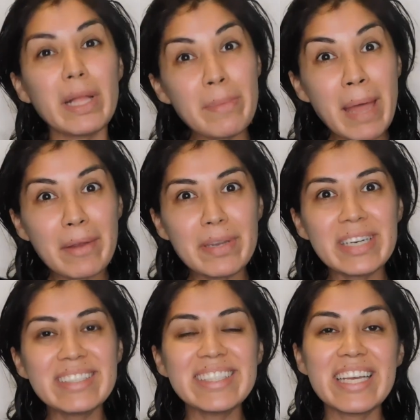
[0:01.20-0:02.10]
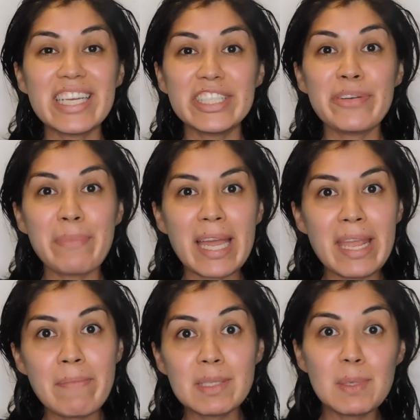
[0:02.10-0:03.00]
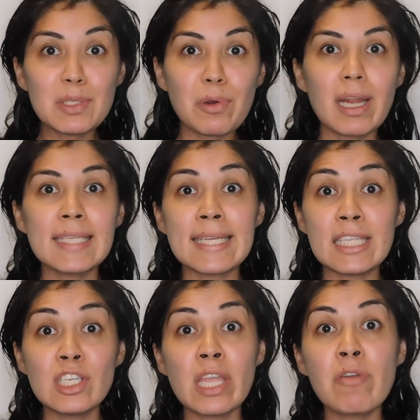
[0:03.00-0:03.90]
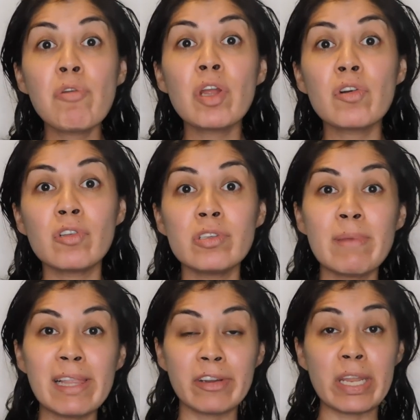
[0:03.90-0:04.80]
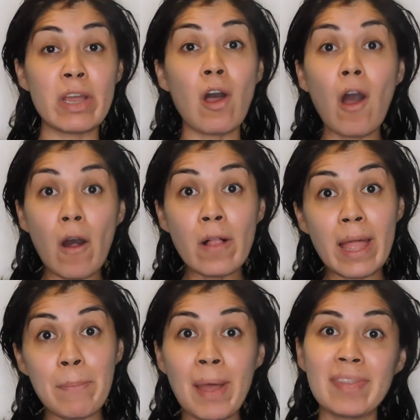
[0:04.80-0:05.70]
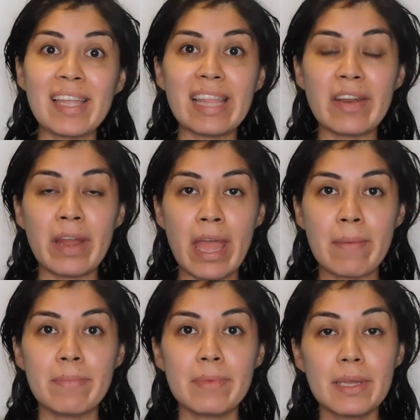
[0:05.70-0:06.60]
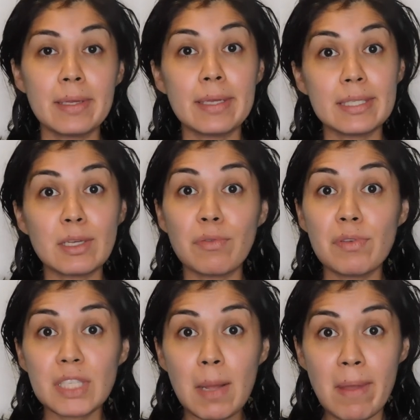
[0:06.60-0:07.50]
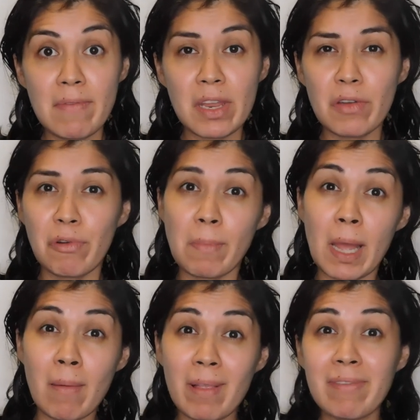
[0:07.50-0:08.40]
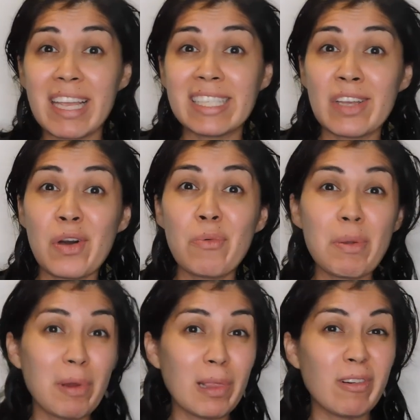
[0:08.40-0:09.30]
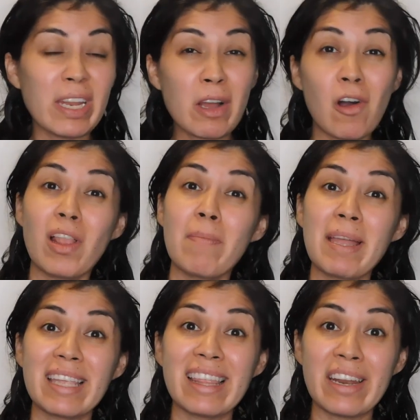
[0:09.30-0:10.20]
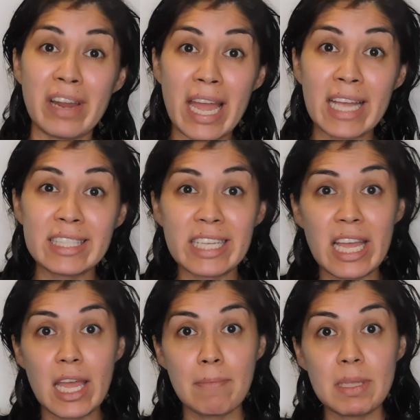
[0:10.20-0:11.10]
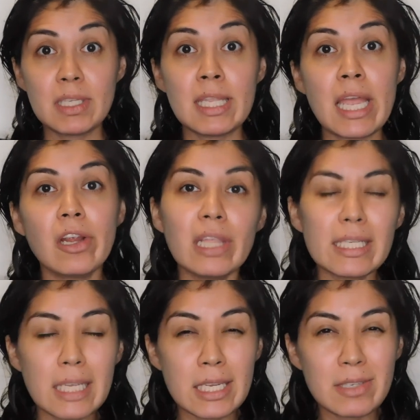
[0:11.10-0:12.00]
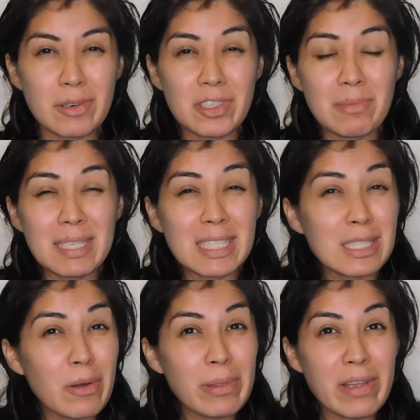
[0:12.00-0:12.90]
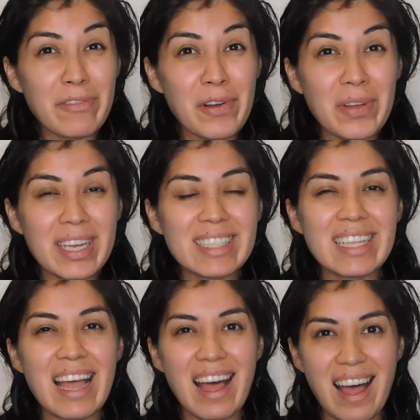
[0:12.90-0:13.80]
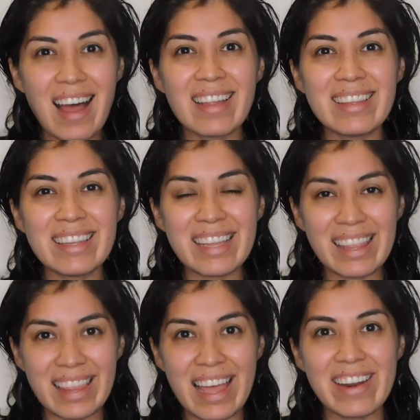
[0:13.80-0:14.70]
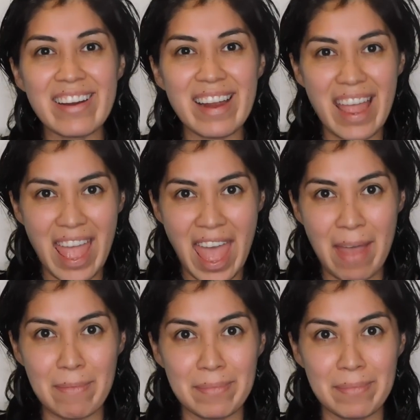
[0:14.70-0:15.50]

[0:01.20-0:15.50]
back, readers. So my name is Ms. Juarez, and today we are going to be learning all about the letter M. So if you saw my video from a couple of days ago, we were learning all about the letter S, but today our lesson is going to be solely focused on the letter M.